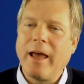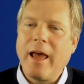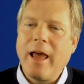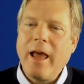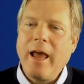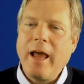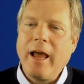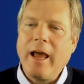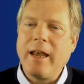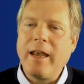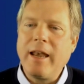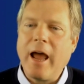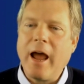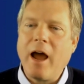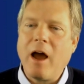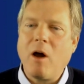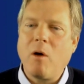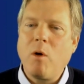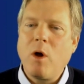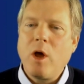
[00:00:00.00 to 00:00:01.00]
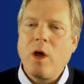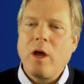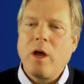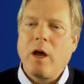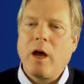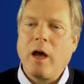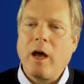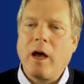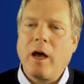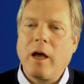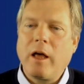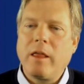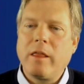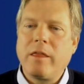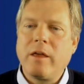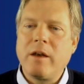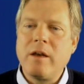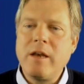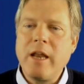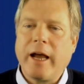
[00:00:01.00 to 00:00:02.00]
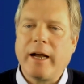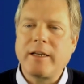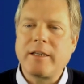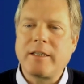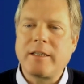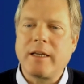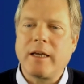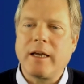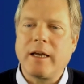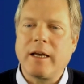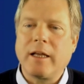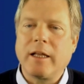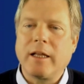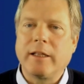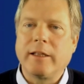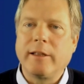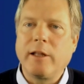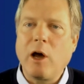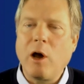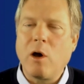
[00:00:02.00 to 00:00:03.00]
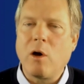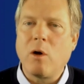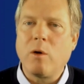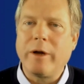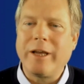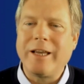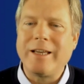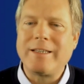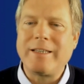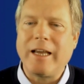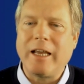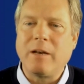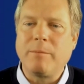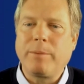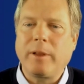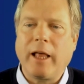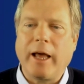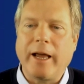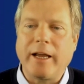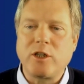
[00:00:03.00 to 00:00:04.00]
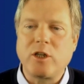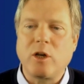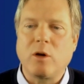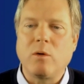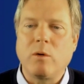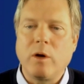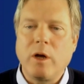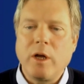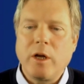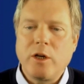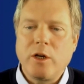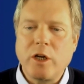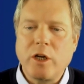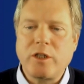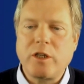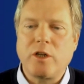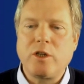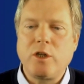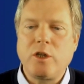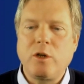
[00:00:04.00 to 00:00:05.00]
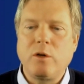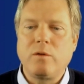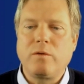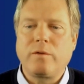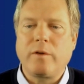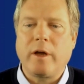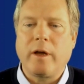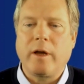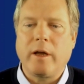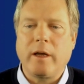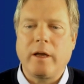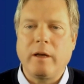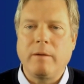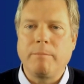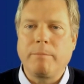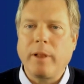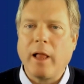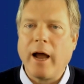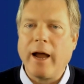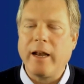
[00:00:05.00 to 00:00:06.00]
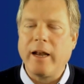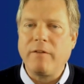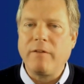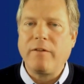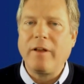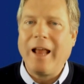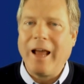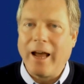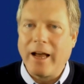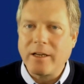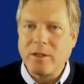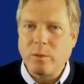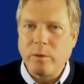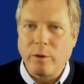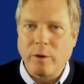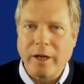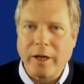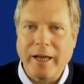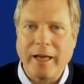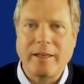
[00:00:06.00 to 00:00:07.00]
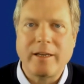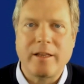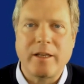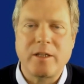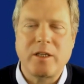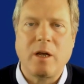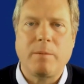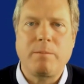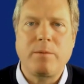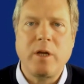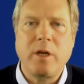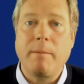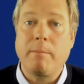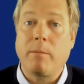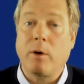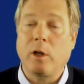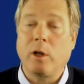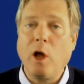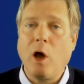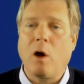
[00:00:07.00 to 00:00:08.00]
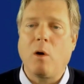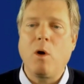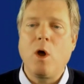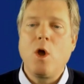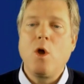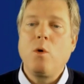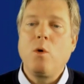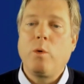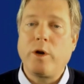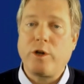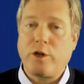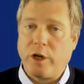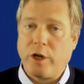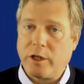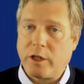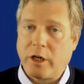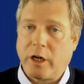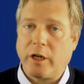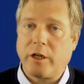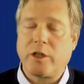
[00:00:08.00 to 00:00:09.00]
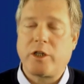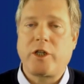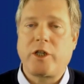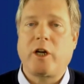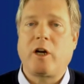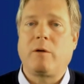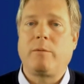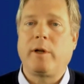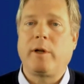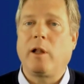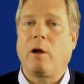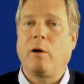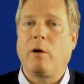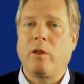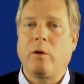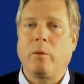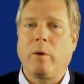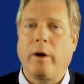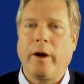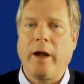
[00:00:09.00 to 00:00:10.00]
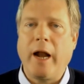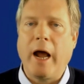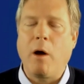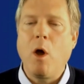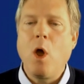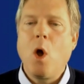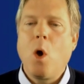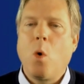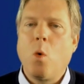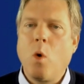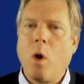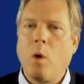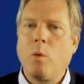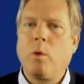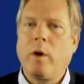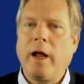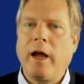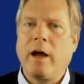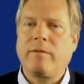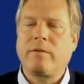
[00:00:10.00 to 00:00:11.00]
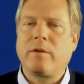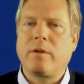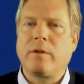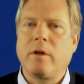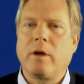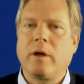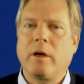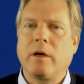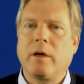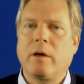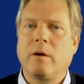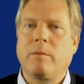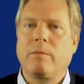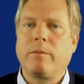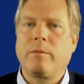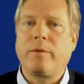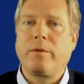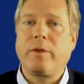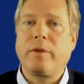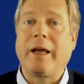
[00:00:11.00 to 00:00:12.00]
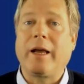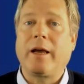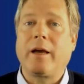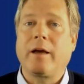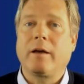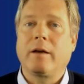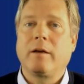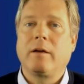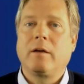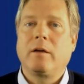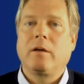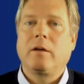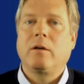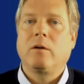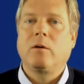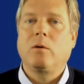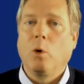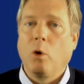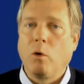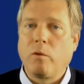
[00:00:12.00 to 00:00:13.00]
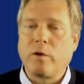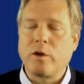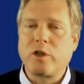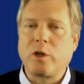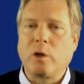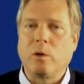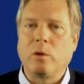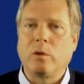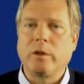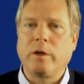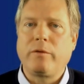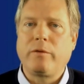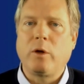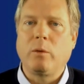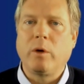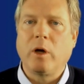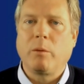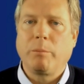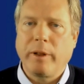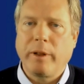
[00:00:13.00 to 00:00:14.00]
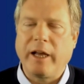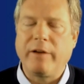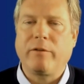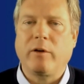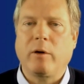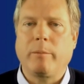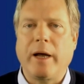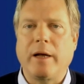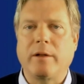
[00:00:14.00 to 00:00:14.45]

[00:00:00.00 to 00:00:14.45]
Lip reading: And now the next low is in play. So just as you've implied, if and as we were to get to the September low, which is considerably lower than where we're now, one would have to think oversold, if you will, play for a bounce.